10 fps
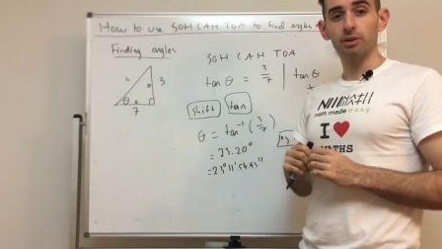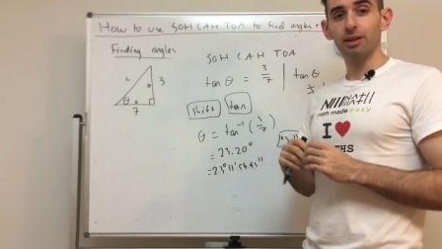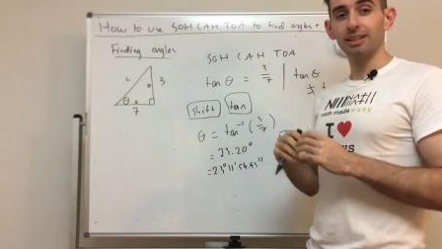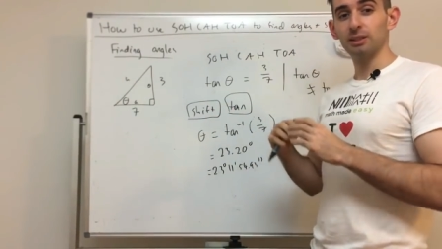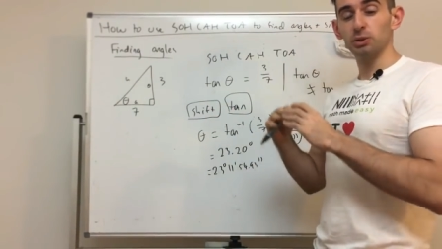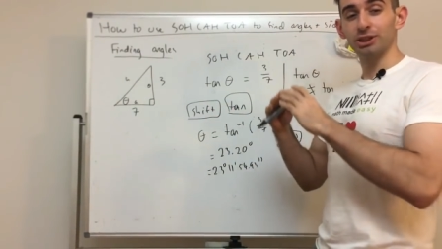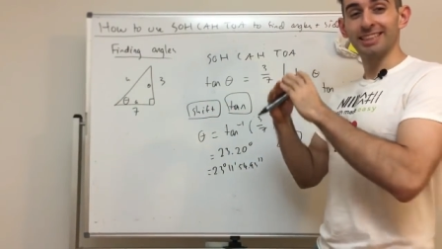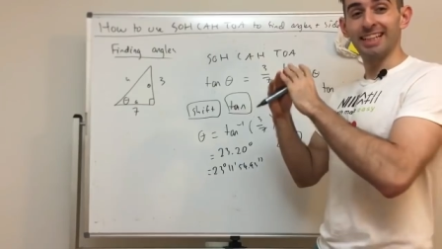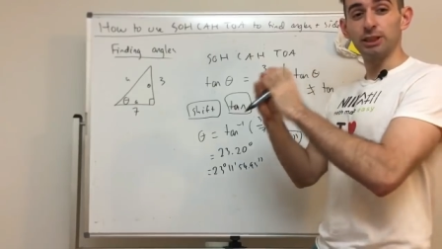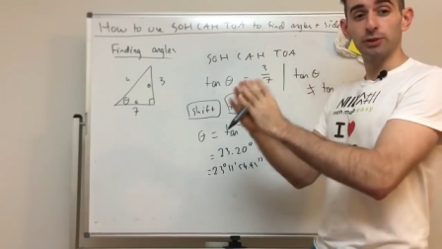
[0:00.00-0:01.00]
Right, this is just an
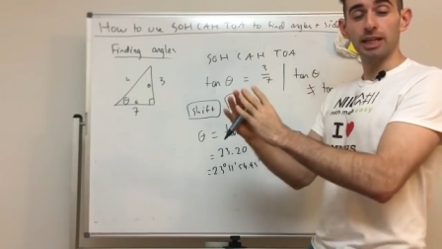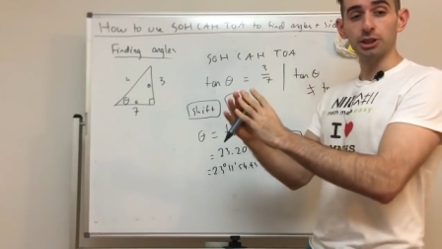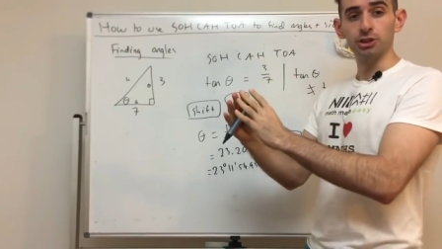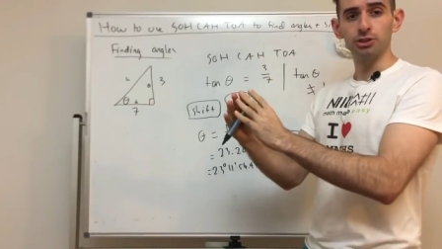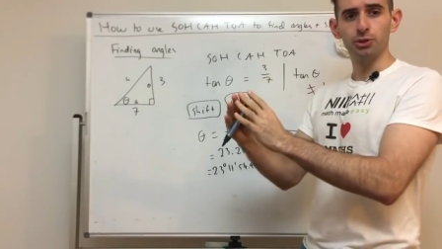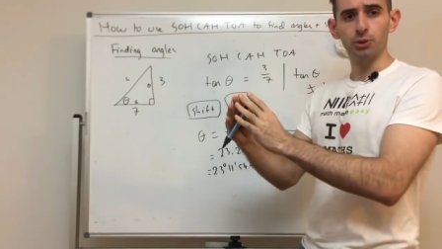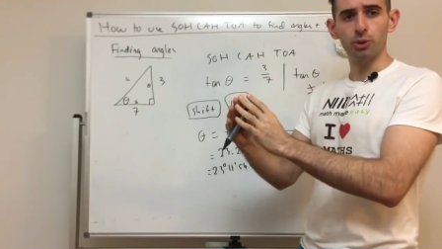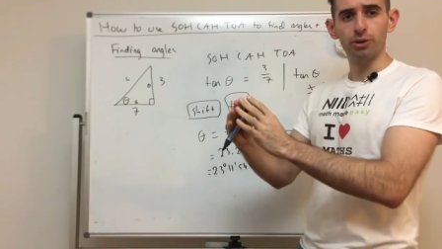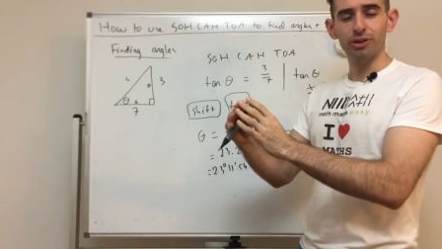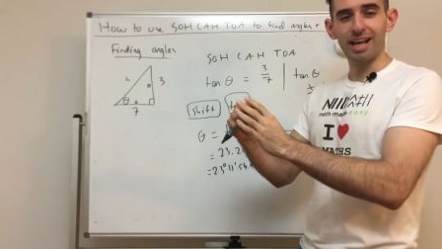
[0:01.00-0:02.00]
introduction
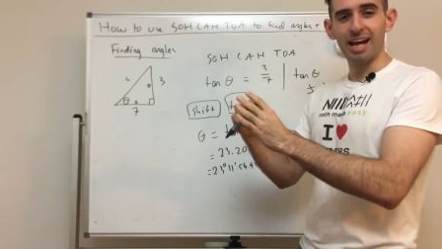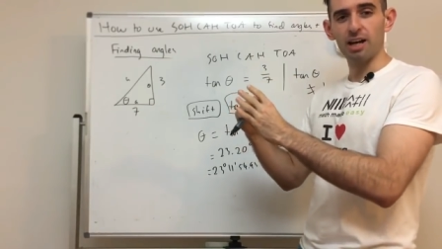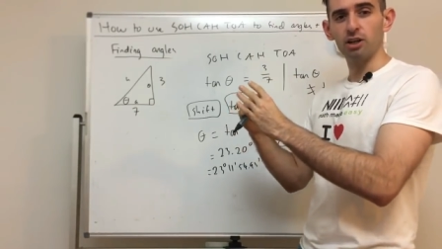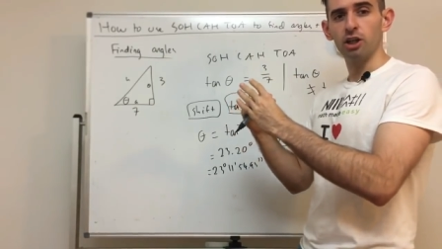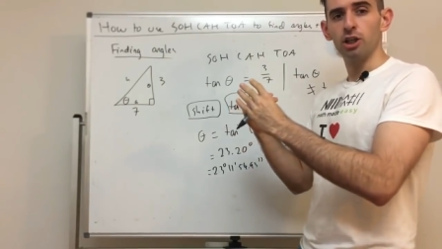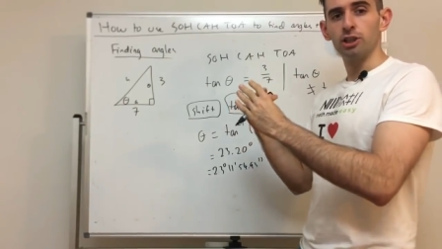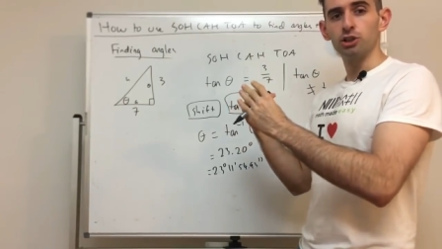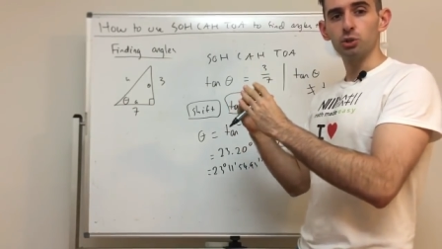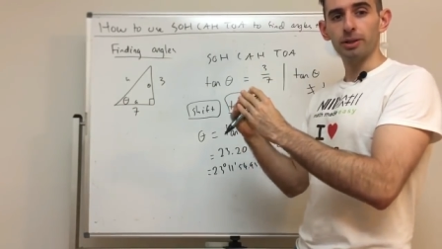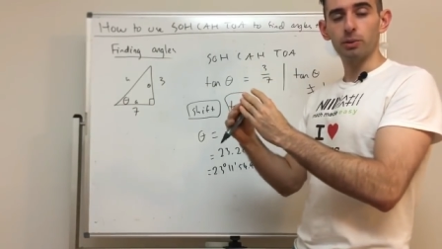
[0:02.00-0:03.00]
tutorial on how
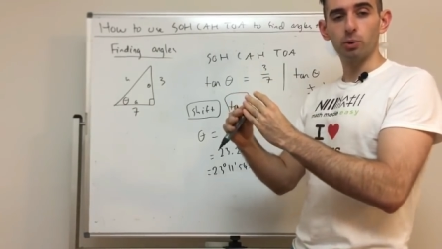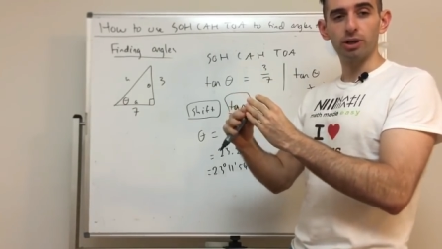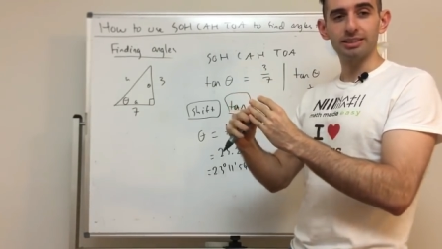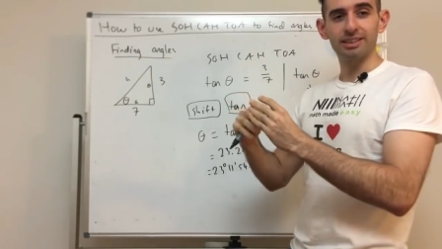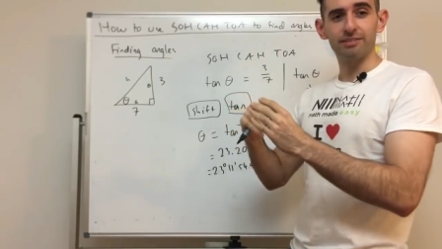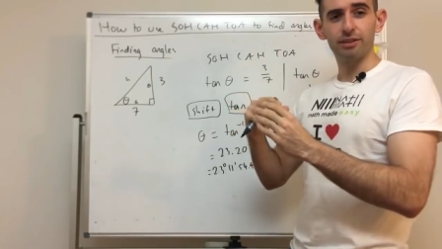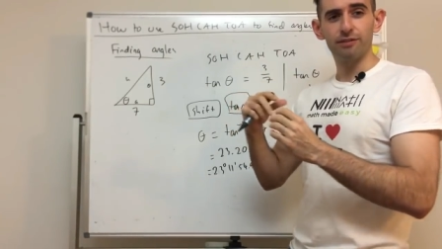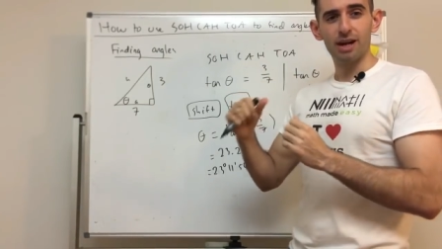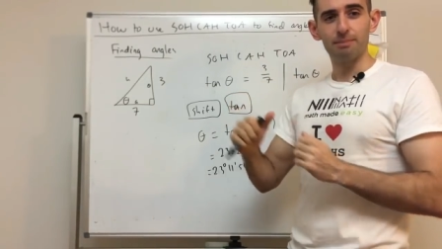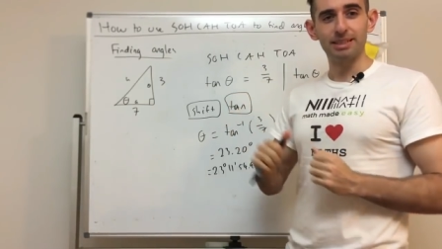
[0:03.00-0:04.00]
trig works and to
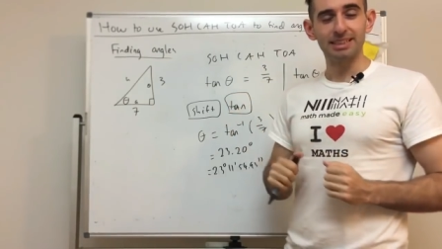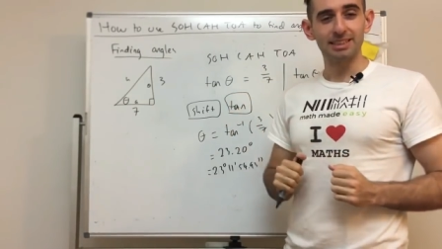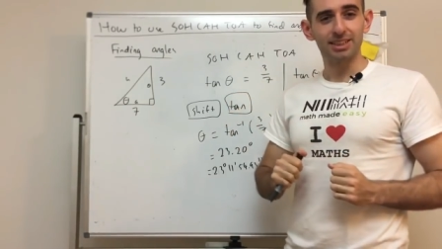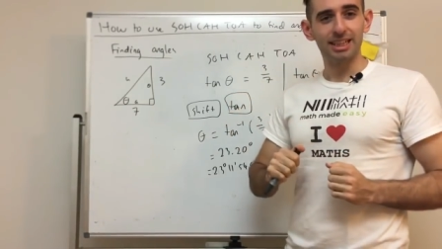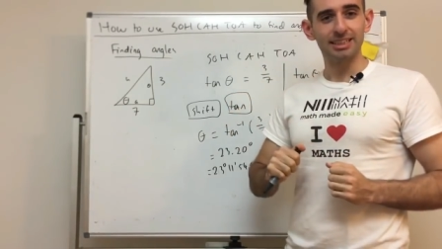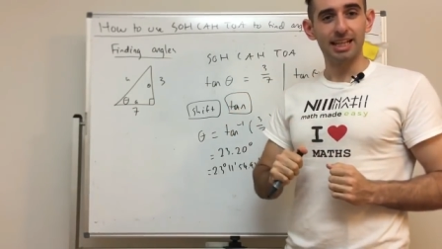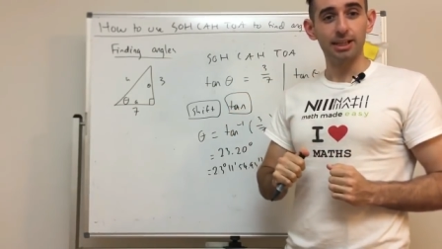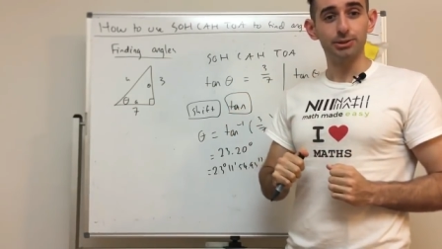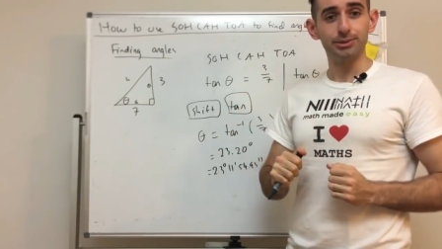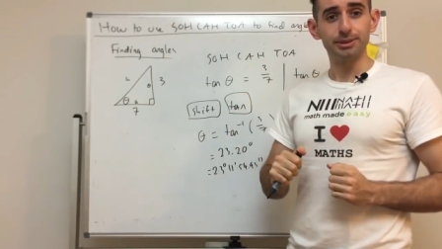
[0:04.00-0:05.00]
find missing sides and
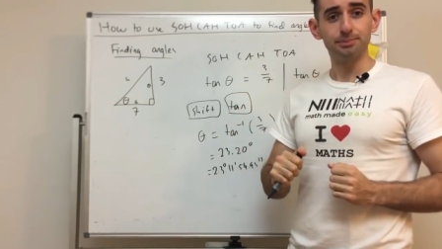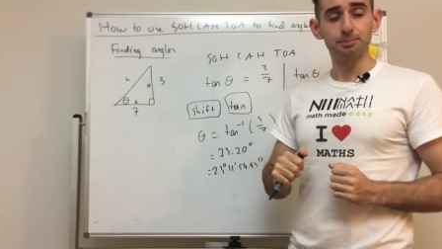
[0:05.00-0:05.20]
angles.